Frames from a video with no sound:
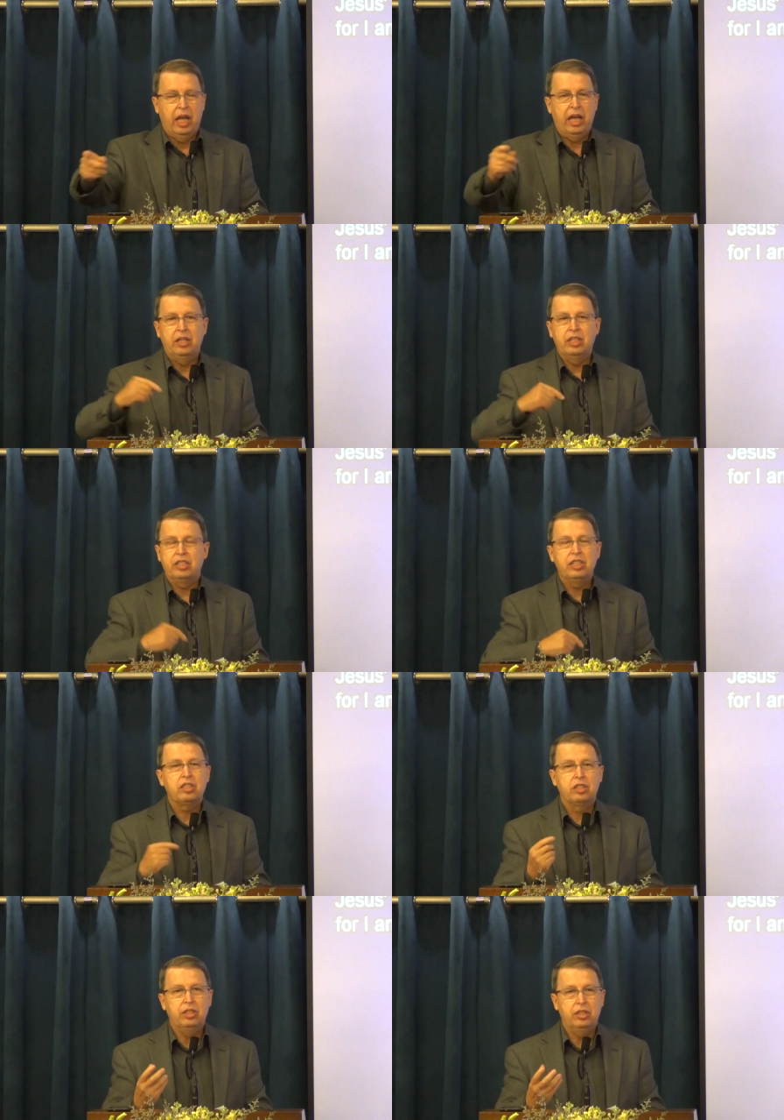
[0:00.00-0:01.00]
And this
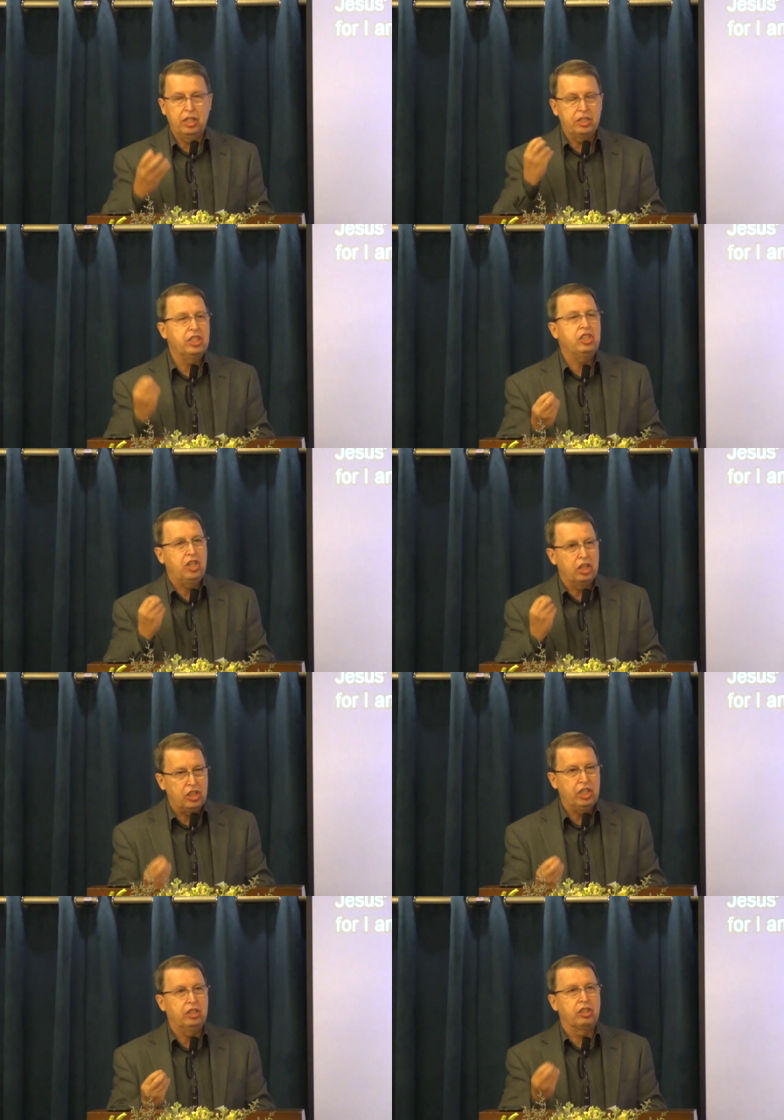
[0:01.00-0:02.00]
is the
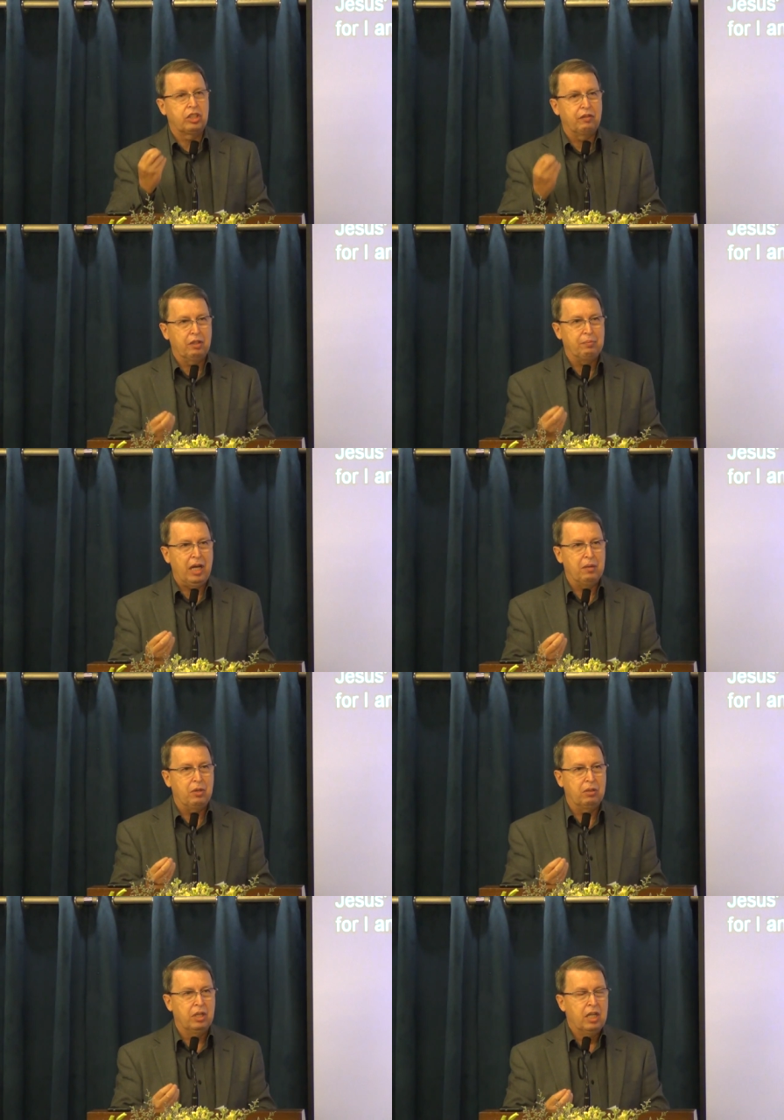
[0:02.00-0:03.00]
Jesus of the
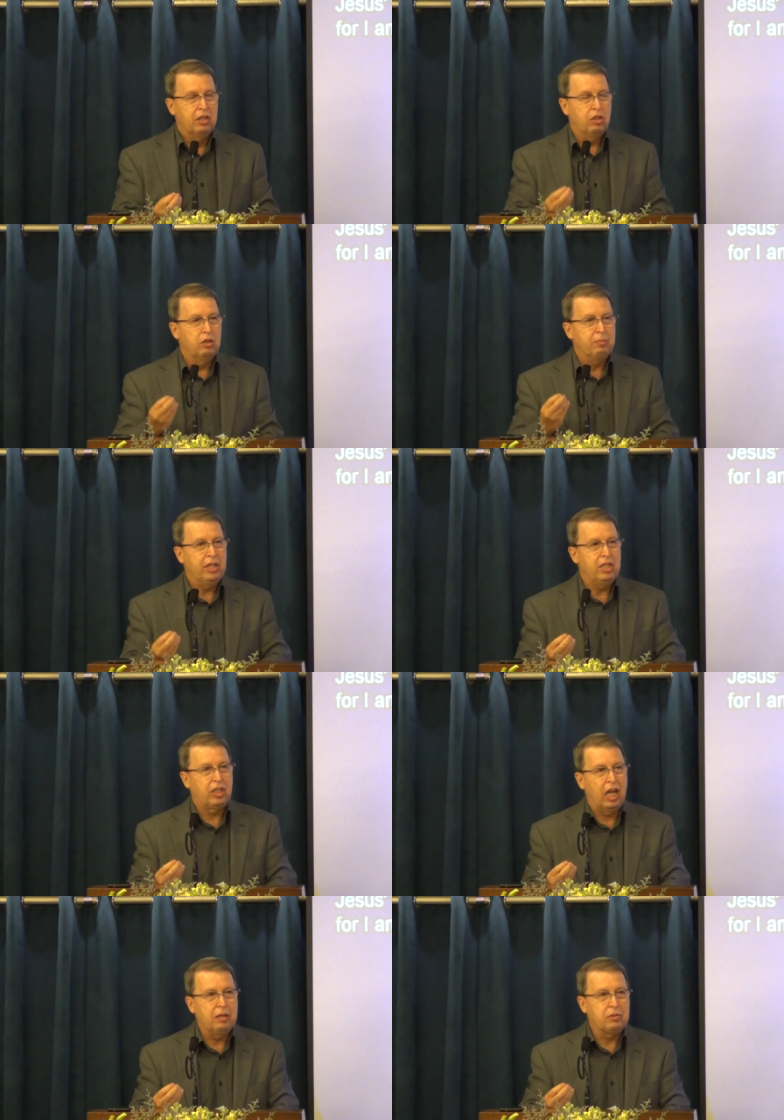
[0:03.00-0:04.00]
Bible. You know, many
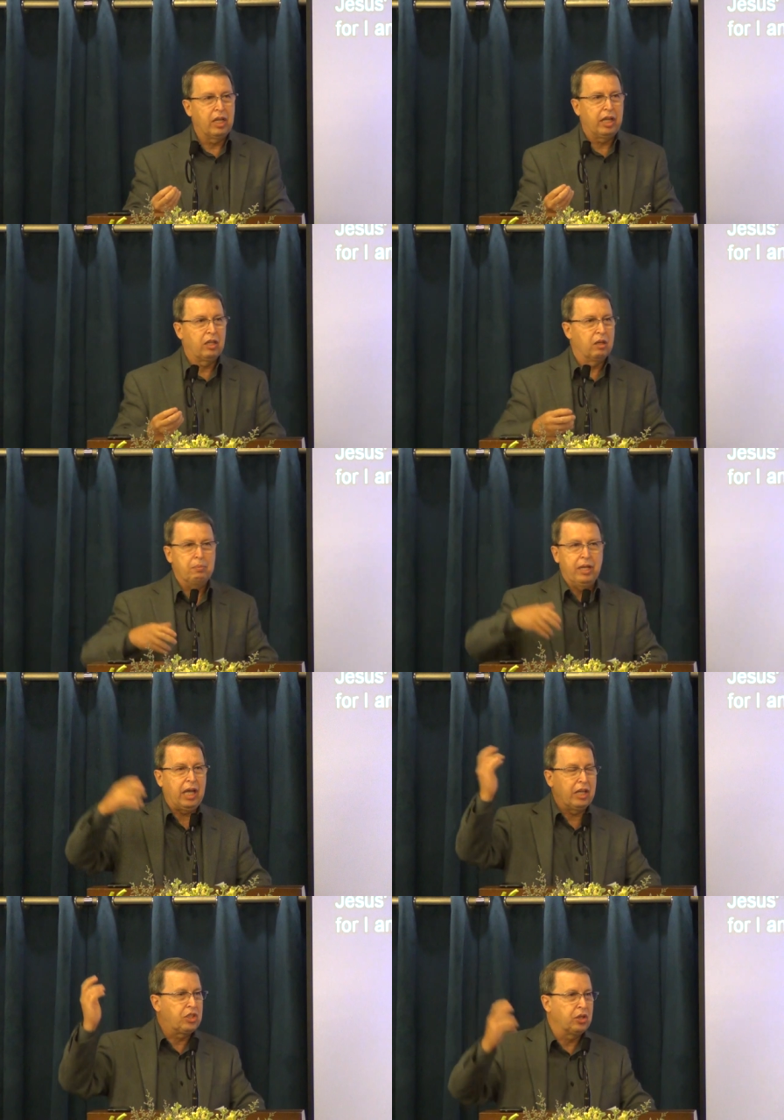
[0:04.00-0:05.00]
times, like a
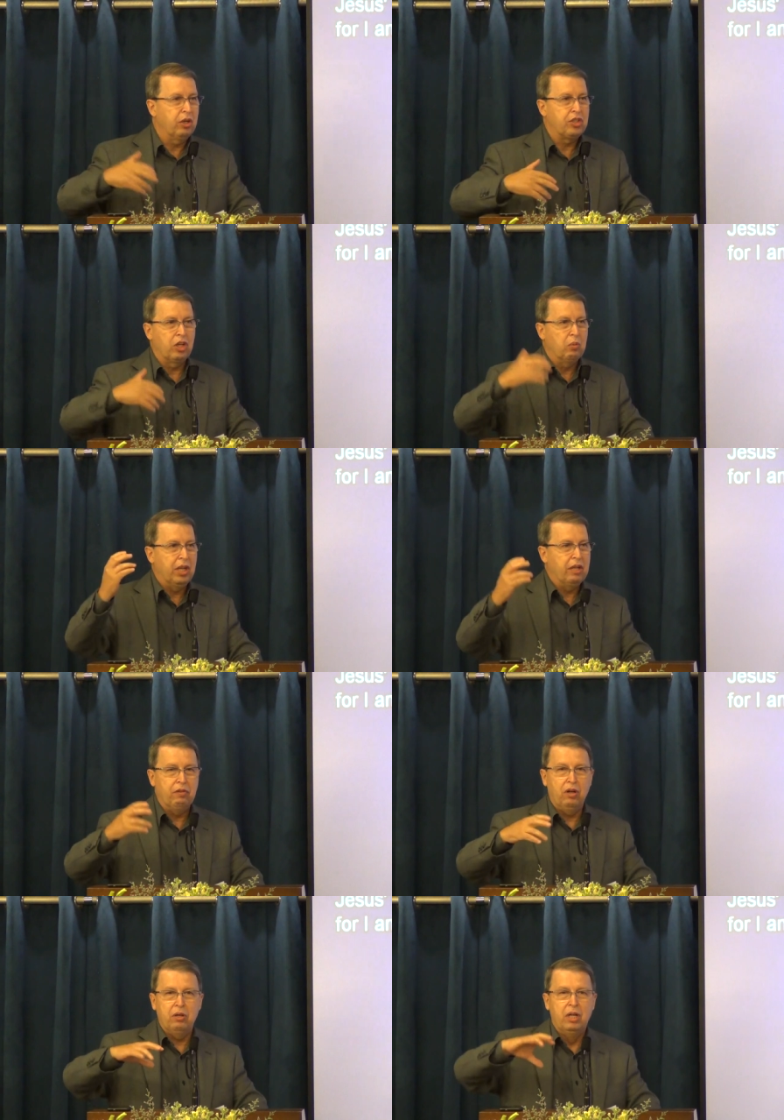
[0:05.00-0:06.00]
mega church or
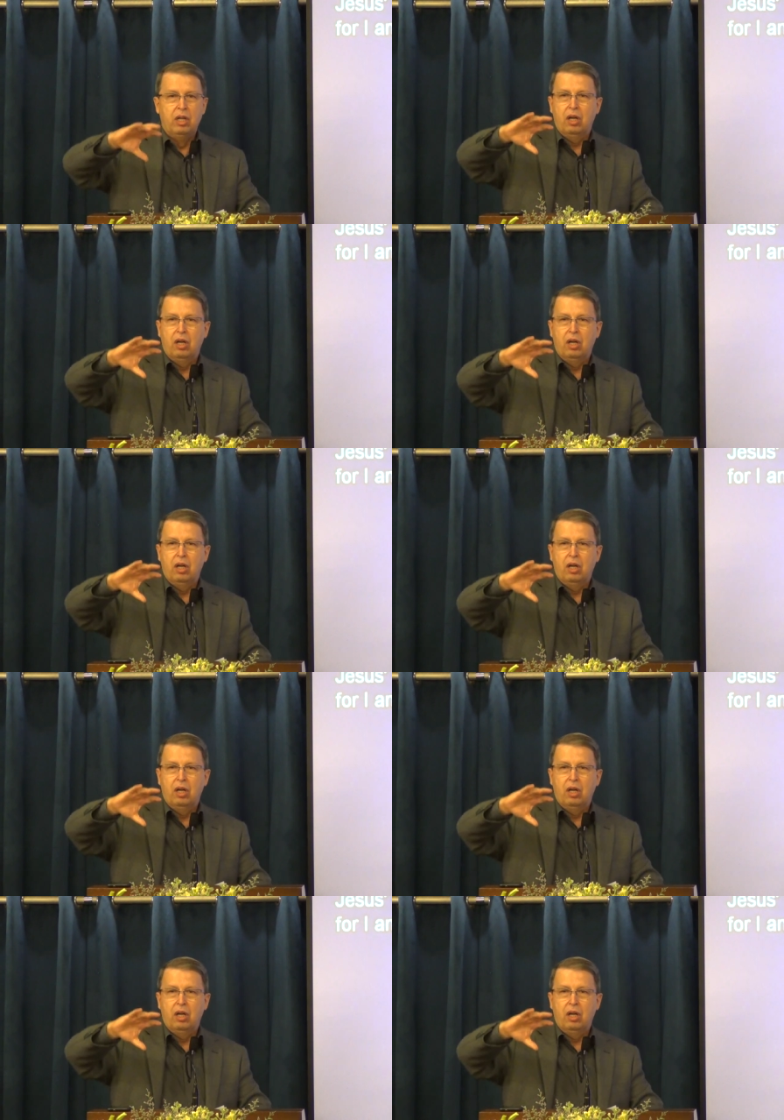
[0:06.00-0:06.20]
whatever,